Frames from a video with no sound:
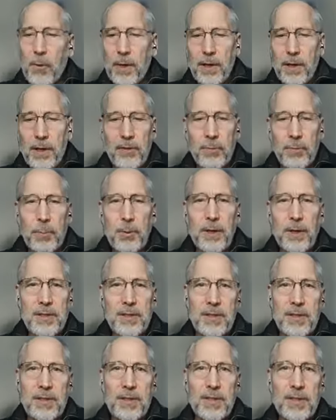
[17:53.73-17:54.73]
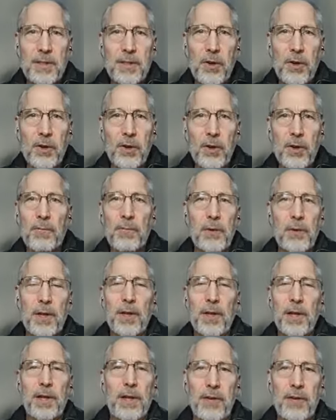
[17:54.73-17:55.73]
At some point in this process,
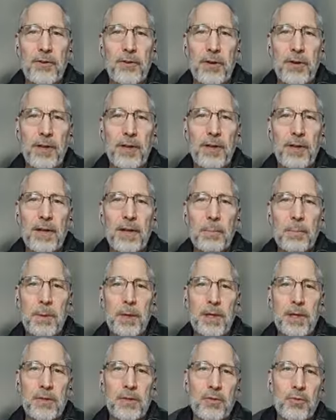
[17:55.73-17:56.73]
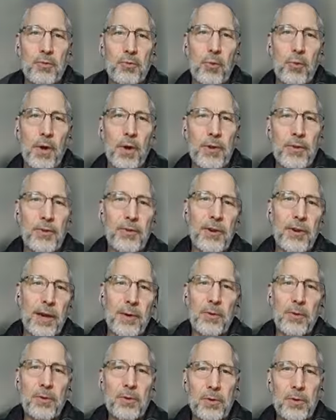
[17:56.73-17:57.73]
you're going to feel uneasy because it
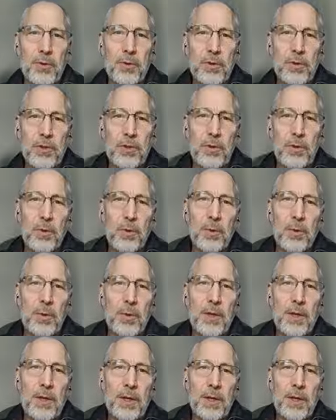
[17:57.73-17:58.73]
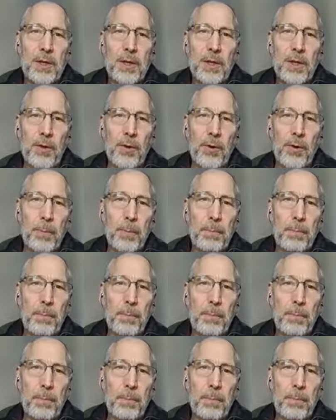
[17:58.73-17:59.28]
runs counter to